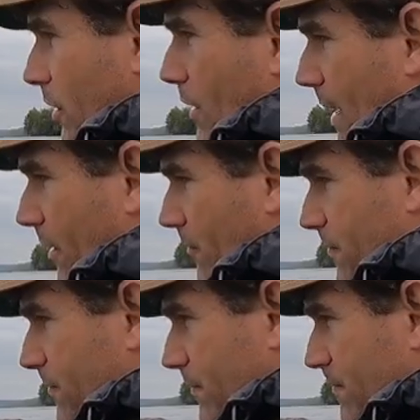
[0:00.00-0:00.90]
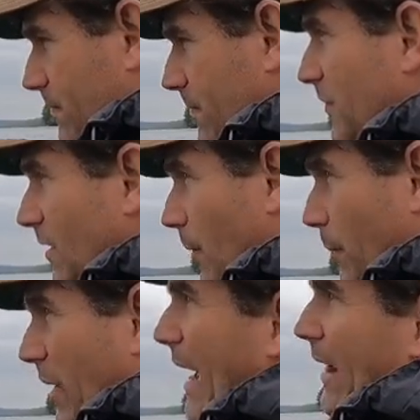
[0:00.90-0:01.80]
you have a
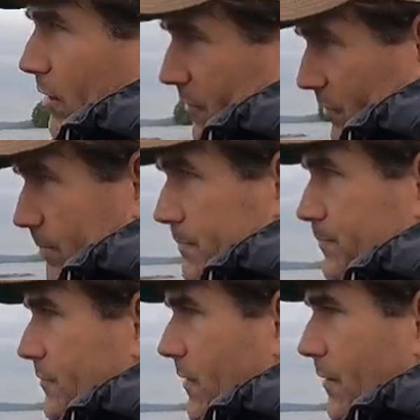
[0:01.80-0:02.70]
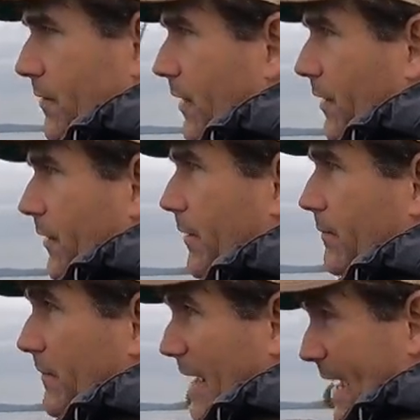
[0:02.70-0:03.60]
pile of them that are
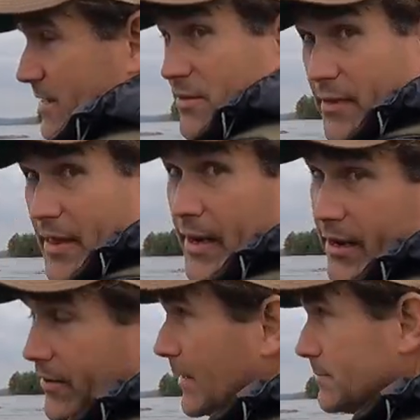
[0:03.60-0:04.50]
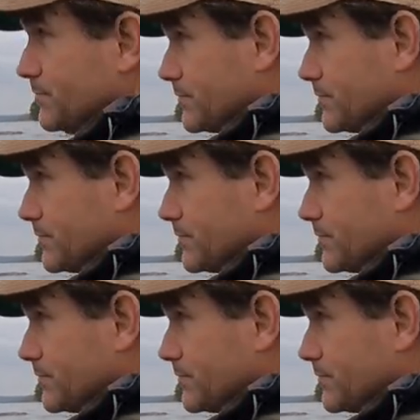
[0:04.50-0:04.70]
active in that area.